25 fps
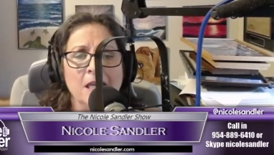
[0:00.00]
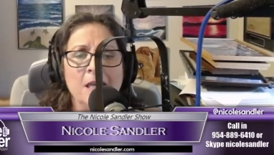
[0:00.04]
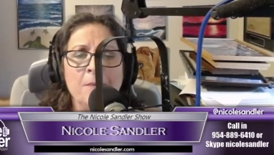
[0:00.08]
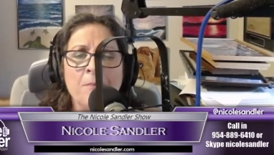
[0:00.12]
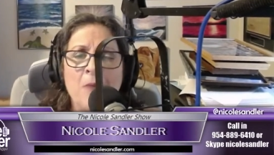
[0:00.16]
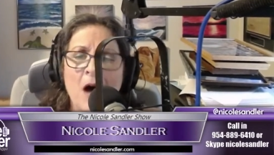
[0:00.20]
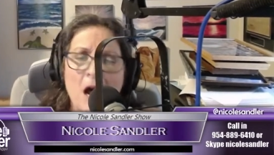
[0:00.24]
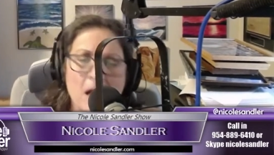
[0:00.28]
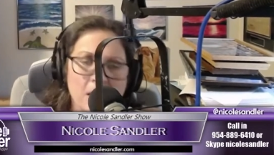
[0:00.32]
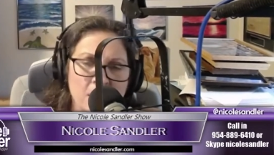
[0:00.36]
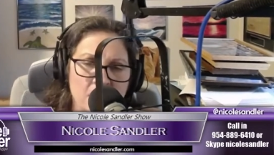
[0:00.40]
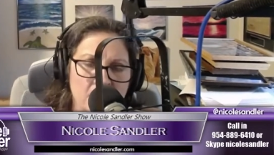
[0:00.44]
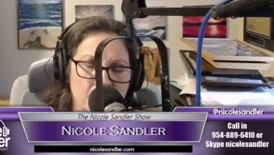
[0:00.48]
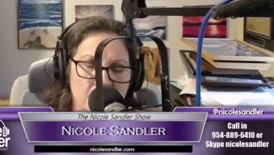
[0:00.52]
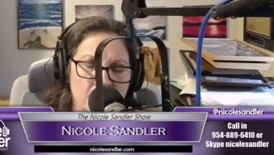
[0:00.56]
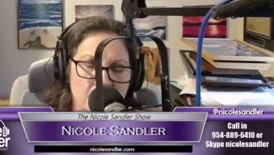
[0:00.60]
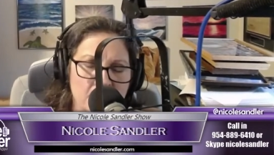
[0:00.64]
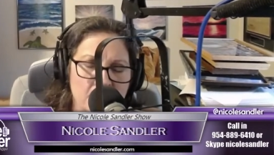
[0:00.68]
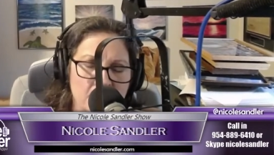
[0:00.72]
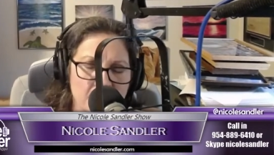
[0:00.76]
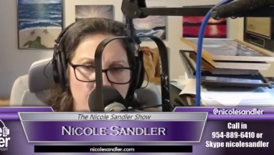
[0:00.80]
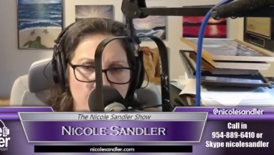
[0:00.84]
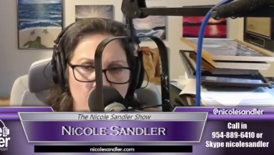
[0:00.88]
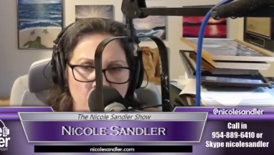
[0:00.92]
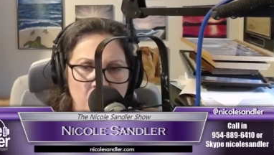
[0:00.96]
He mocked the
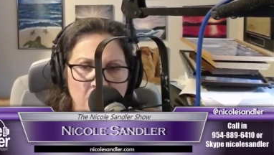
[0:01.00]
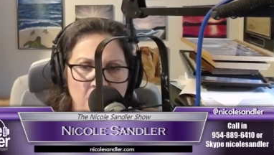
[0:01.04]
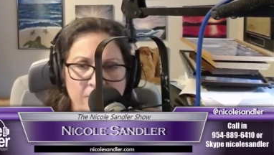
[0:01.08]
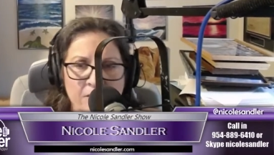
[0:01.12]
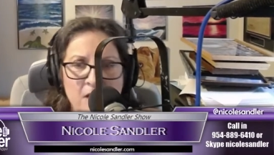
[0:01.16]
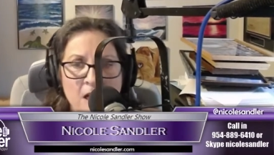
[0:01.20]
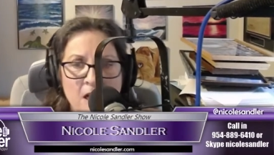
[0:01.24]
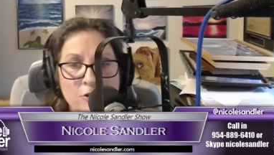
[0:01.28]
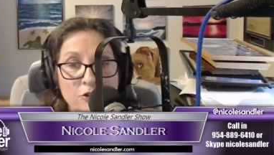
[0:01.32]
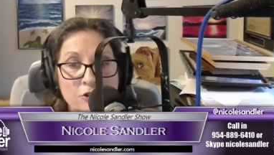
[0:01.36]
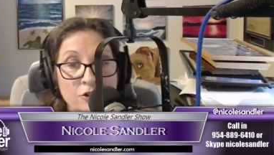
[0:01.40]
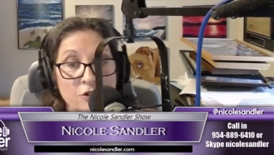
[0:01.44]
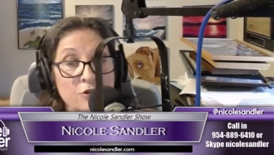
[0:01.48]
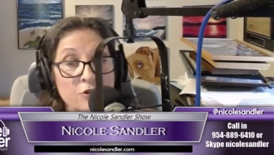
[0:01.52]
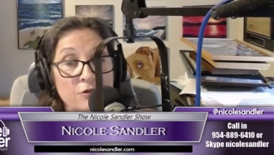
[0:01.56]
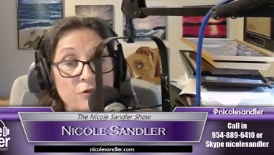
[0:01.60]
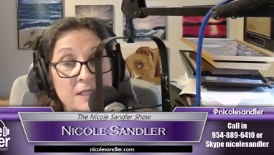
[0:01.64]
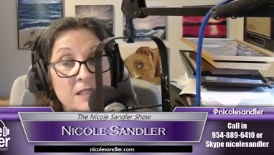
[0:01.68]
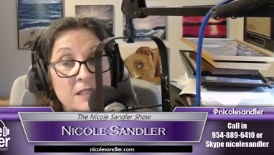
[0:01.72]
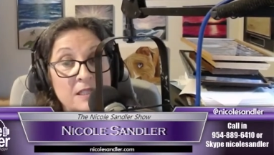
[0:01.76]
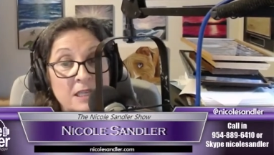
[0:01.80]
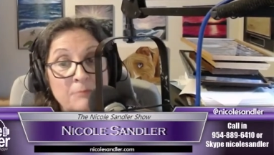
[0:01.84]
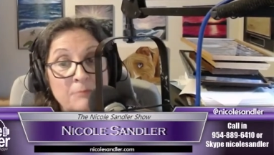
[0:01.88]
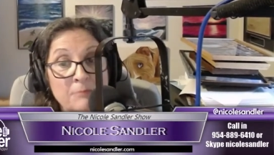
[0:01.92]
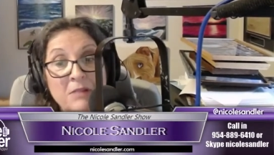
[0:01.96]
testimony of Dr.
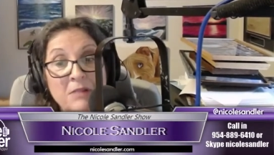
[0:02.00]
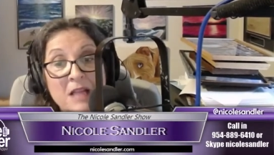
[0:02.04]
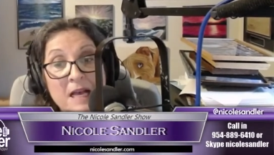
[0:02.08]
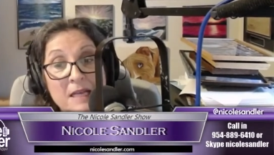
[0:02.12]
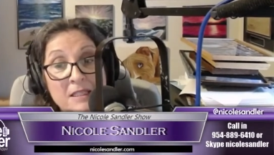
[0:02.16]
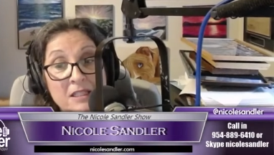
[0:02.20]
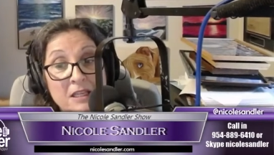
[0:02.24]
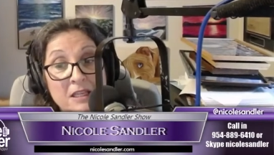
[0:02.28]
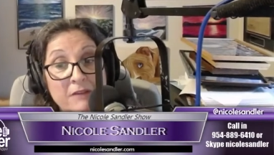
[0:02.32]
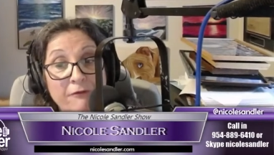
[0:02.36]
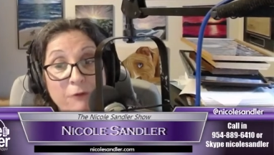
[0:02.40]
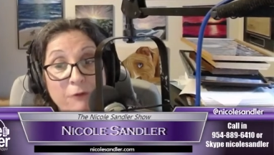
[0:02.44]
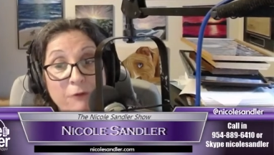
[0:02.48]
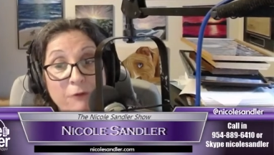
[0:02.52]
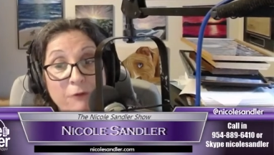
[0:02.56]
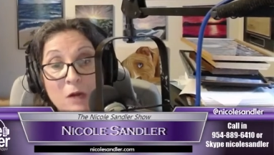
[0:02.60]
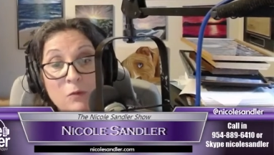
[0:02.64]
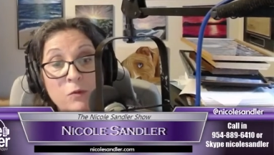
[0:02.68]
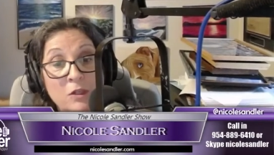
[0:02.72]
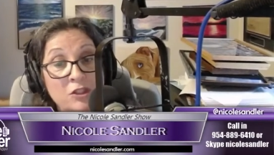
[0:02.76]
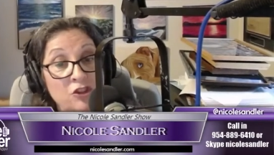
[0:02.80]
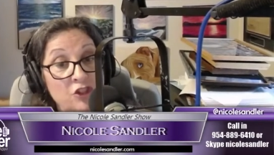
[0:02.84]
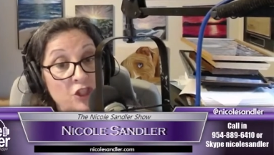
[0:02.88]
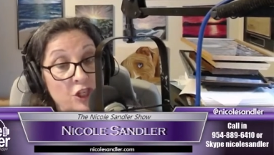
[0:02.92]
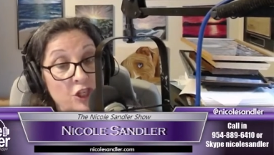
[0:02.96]
Christine Blasey
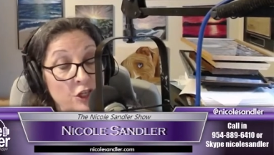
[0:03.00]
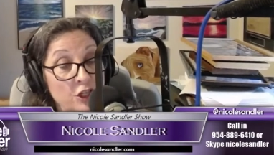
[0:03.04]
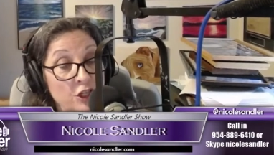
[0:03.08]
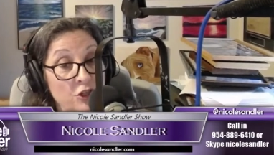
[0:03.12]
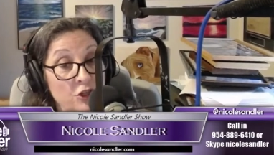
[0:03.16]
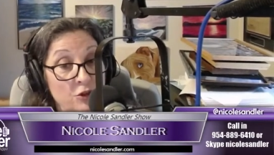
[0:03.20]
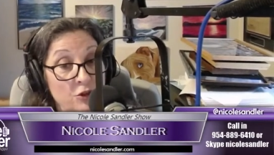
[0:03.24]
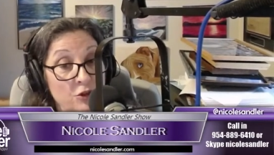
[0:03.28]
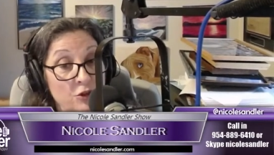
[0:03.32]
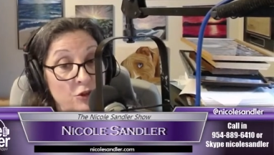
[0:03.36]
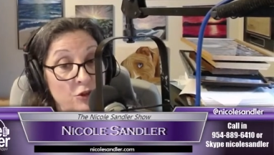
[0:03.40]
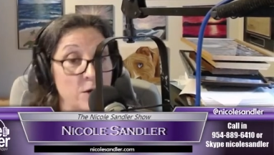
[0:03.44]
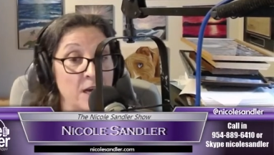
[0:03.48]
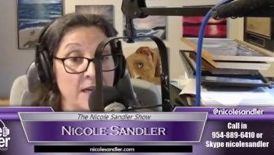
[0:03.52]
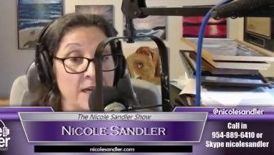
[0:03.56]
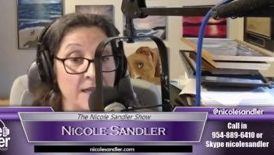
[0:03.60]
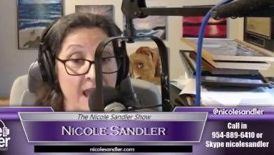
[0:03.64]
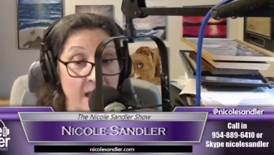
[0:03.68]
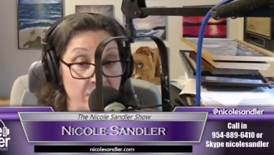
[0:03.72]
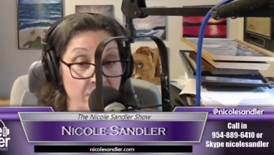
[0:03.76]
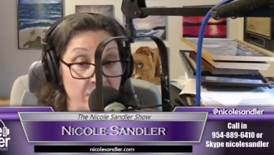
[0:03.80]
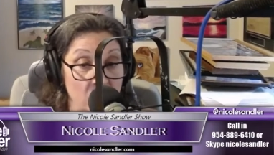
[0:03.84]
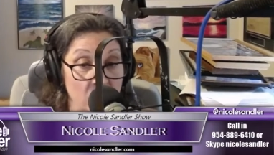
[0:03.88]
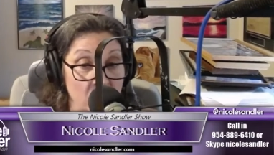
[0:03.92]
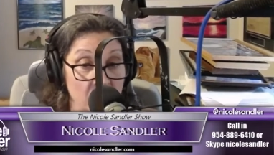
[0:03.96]
Ford when she accused Brett
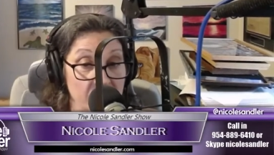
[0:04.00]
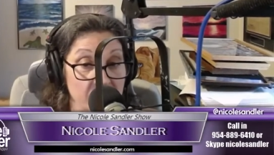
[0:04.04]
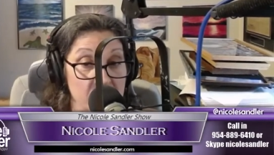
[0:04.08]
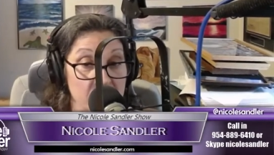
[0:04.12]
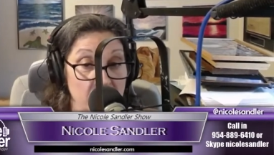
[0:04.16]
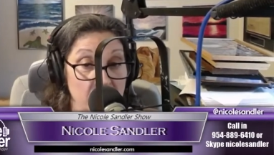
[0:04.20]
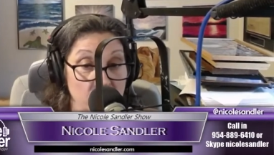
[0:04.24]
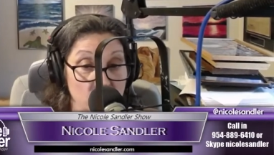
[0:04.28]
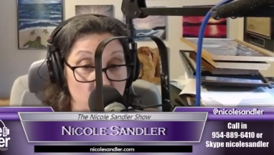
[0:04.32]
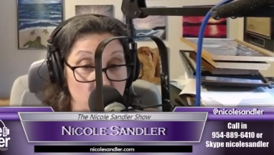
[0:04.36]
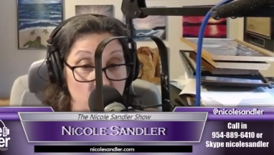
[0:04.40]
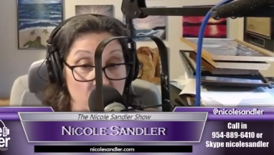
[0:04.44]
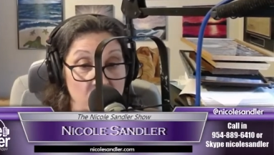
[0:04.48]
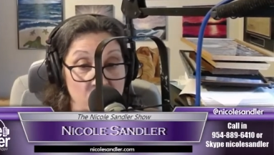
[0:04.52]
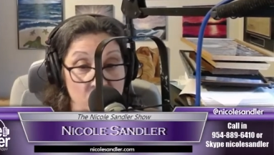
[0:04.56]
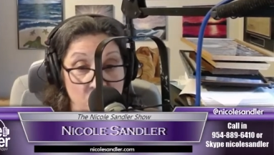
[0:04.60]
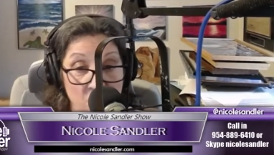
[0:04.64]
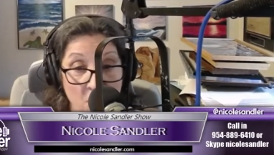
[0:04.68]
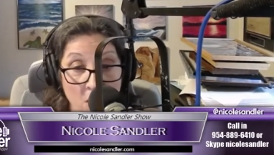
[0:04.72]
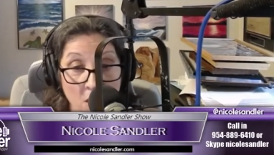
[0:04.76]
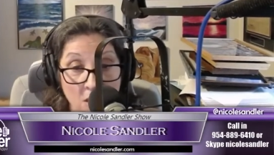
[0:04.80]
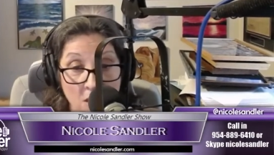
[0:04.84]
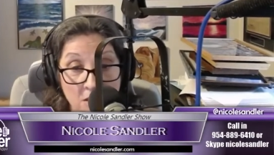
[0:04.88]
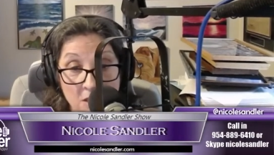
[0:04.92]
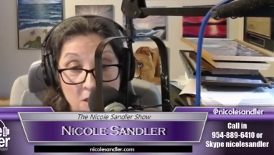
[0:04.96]
Kavanaugh of sexual
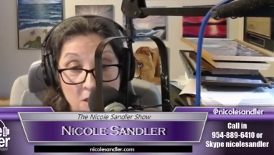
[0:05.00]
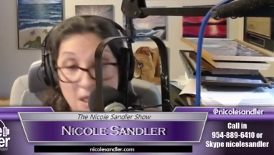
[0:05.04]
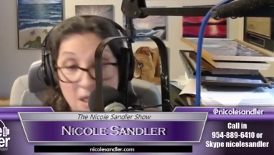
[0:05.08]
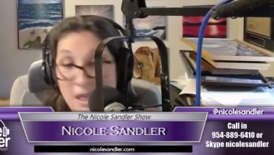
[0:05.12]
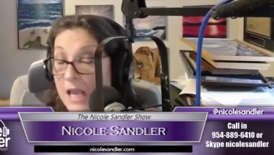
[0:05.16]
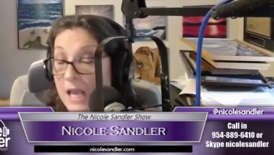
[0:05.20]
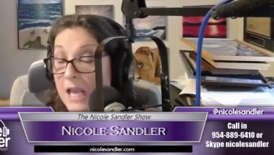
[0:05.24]
assault.